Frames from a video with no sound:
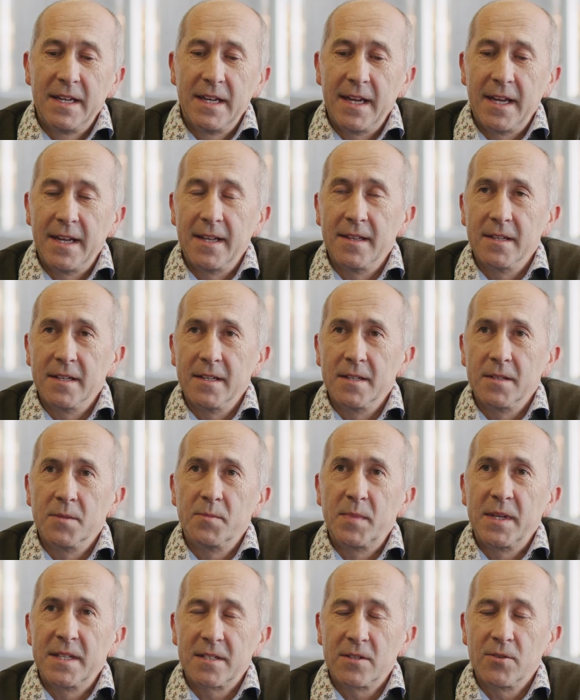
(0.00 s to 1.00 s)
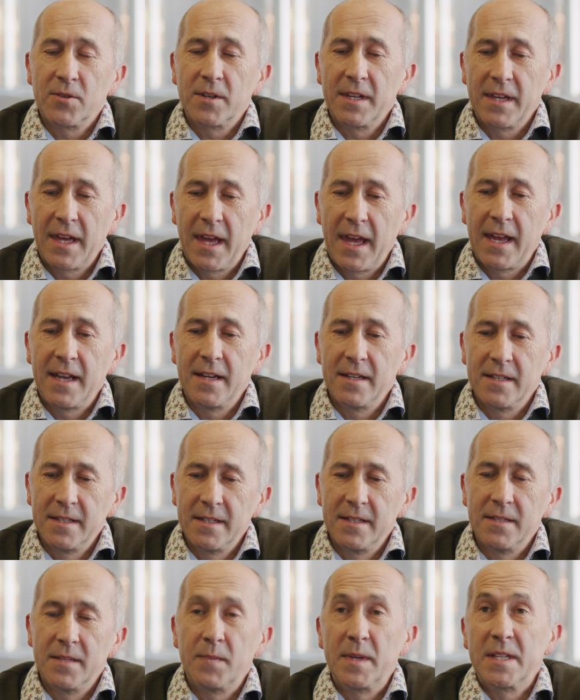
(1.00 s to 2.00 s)
and the, the best looking hand,
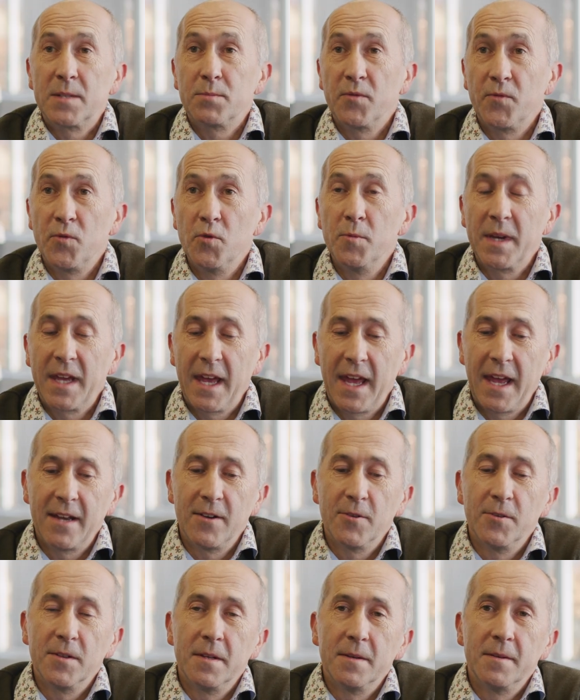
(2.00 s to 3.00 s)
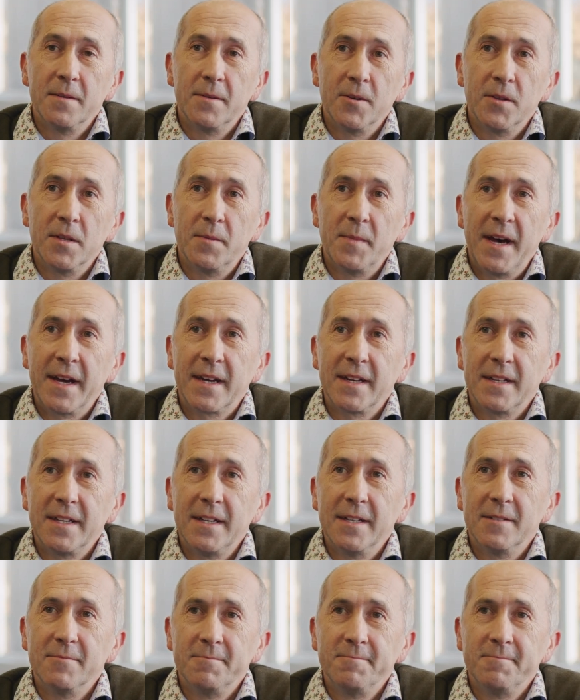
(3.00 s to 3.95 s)
the best performing hand on the, on the market yet.